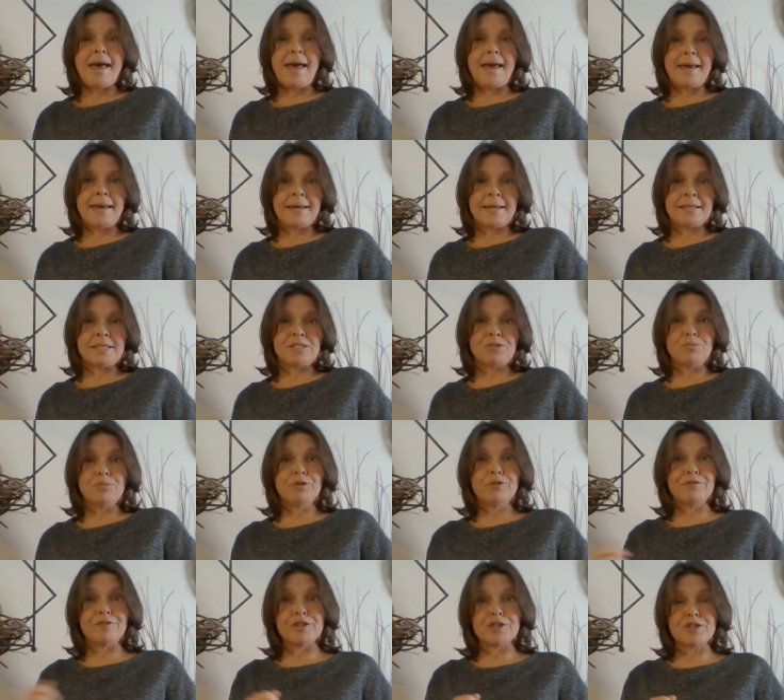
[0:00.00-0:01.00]
and
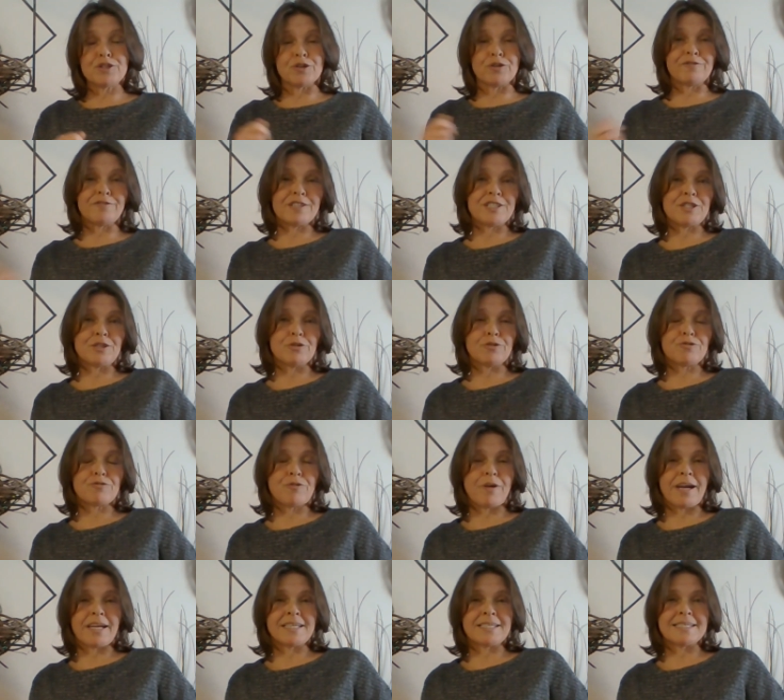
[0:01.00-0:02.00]
move the surface you're
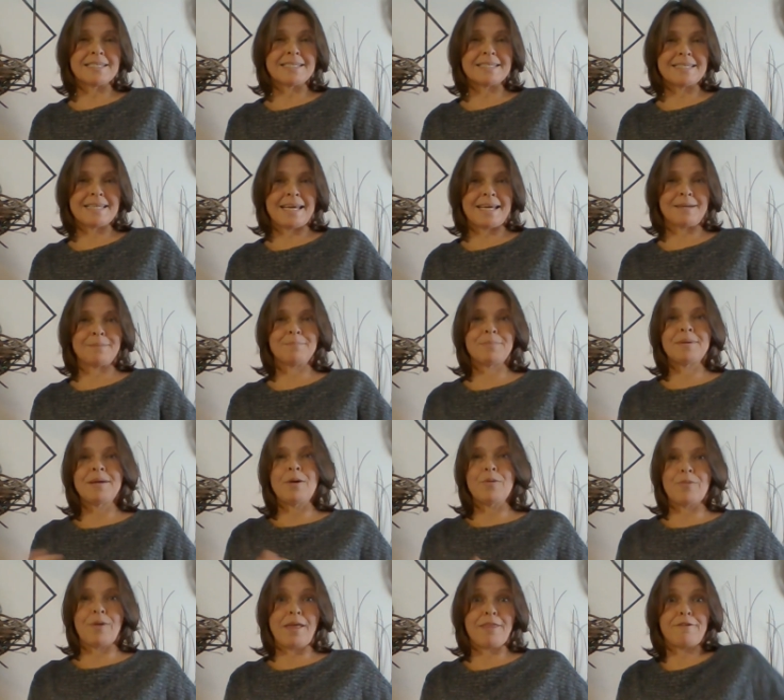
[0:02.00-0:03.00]
trying to stamp
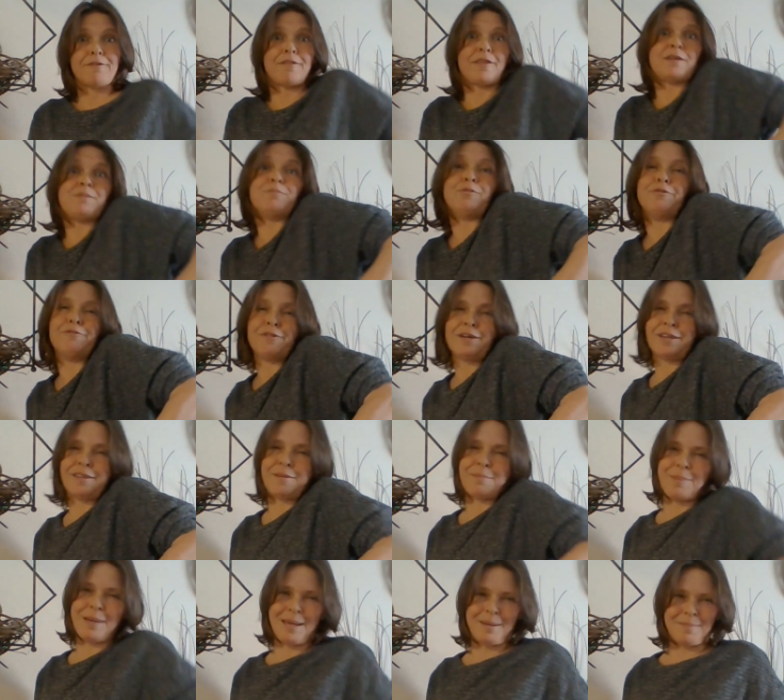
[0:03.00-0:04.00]
rather than moving the
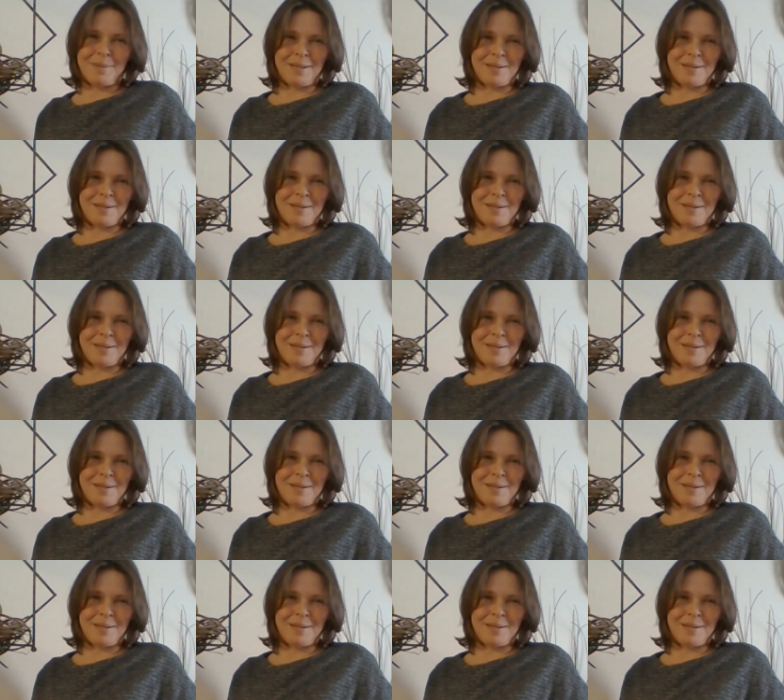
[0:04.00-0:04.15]
baby.